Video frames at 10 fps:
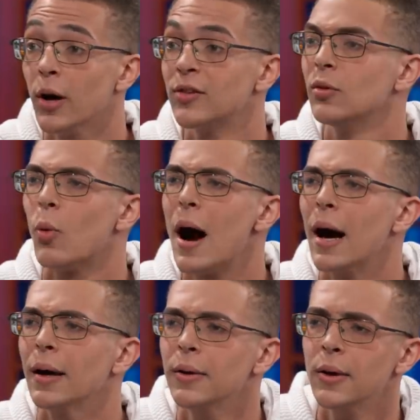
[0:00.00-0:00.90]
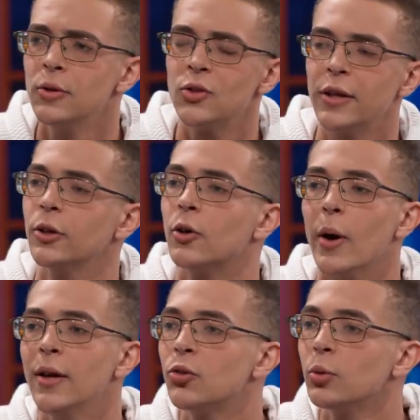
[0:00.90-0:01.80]
I said, why? She's like, your
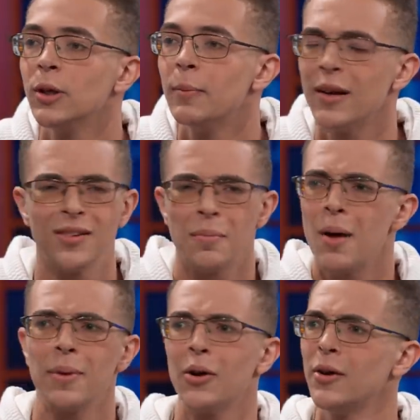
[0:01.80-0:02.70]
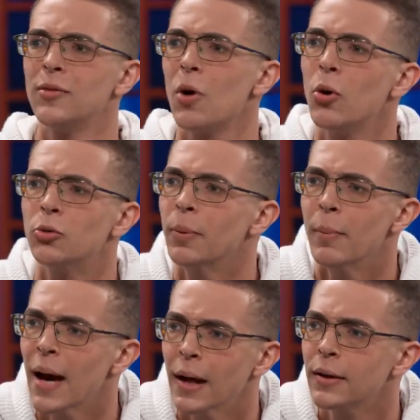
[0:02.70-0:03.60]
grades are really bad. I said, Mom, my grades have always been
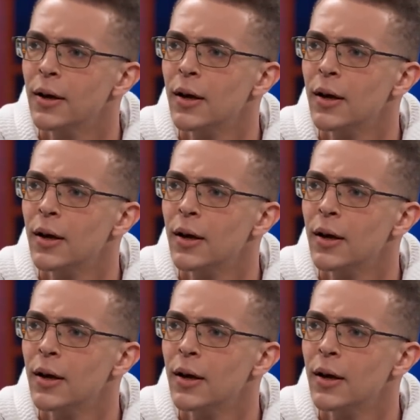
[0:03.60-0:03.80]
bad.